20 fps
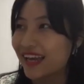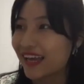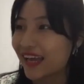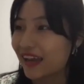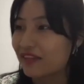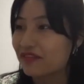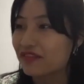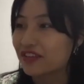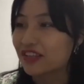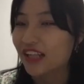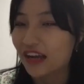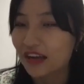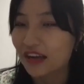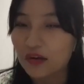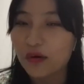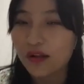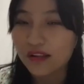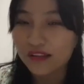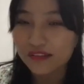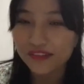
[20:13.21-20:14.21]
I feel
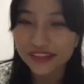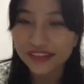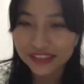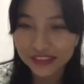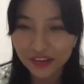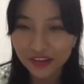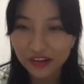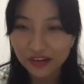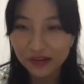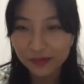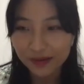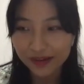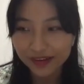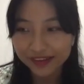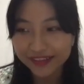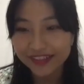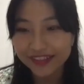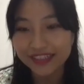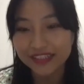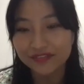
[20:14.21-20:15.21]
unqualified to talk about
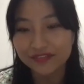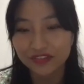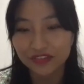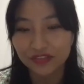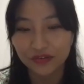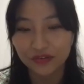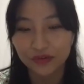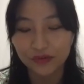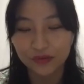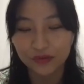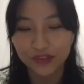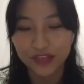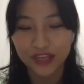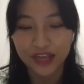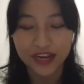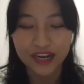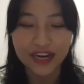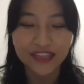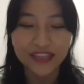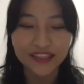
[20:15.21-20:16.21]
it, even though, yeah,
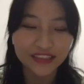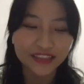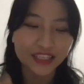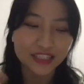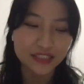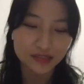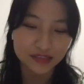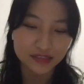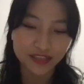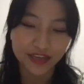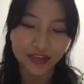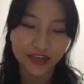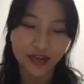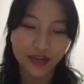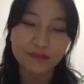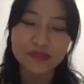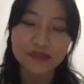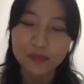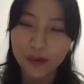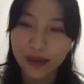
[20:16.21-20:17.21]
and I think that
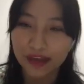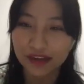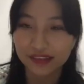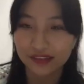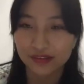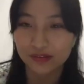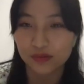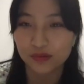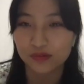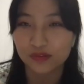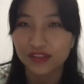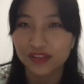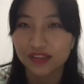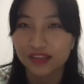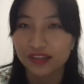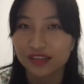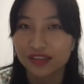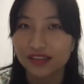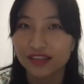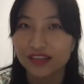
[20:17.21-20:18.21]
comes back to
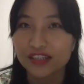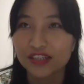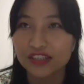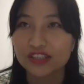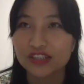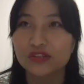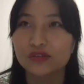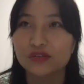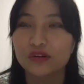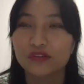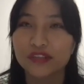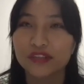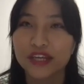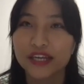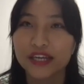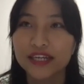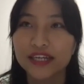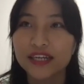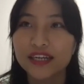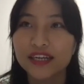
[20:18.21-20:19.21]
the issue of
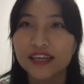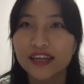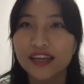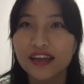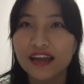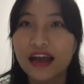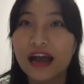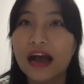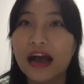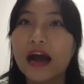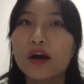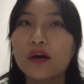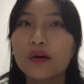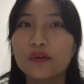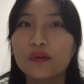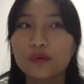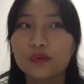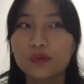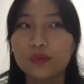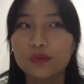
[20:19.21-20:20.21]
like
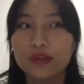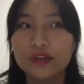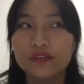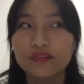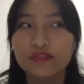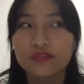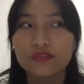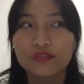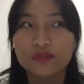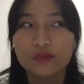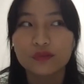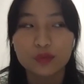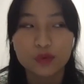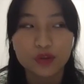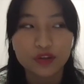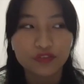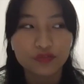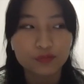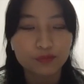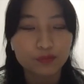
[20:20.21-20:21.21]
how we've
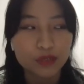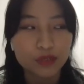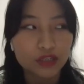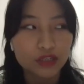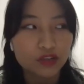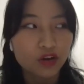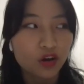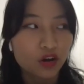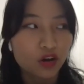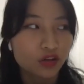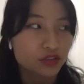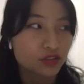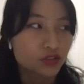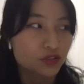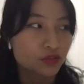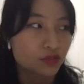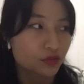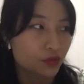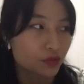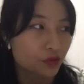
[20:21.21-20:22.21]
been taught
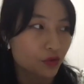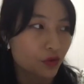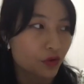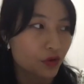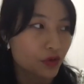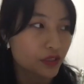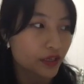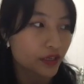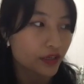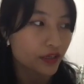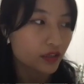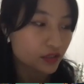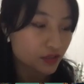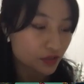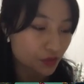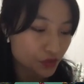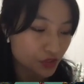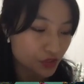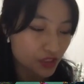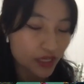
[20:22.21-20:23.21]
to, or like
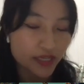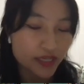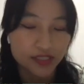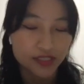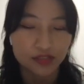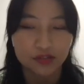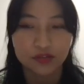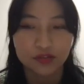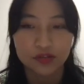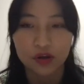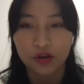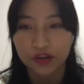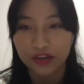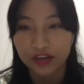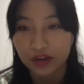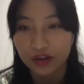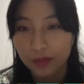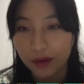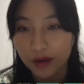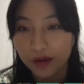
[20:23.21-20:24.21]
socialized into
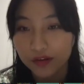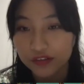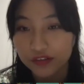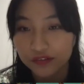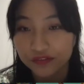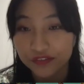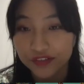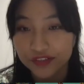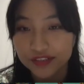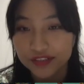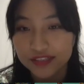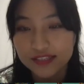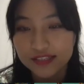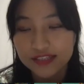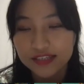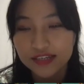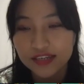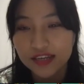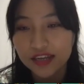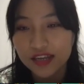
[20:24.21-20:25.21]
talking about difference
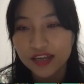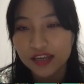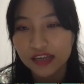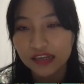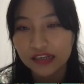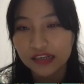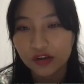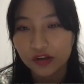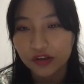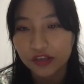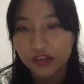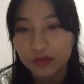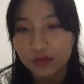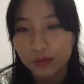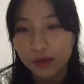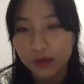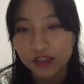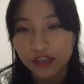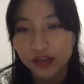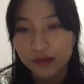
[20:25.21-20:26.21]
and talking
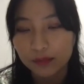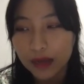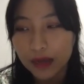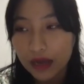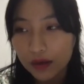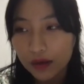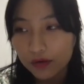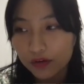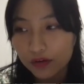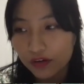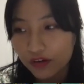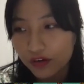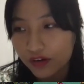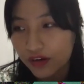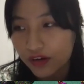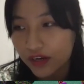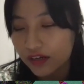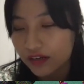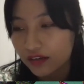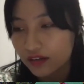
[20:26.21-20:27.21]
about like power
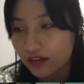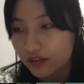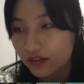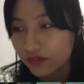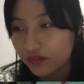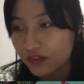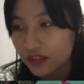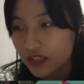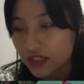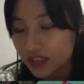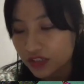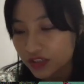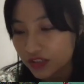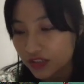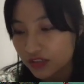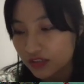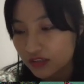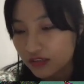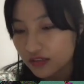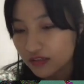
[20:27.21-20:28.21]
and
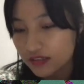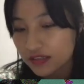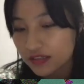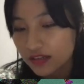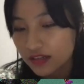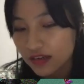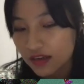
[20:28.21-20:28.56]
relations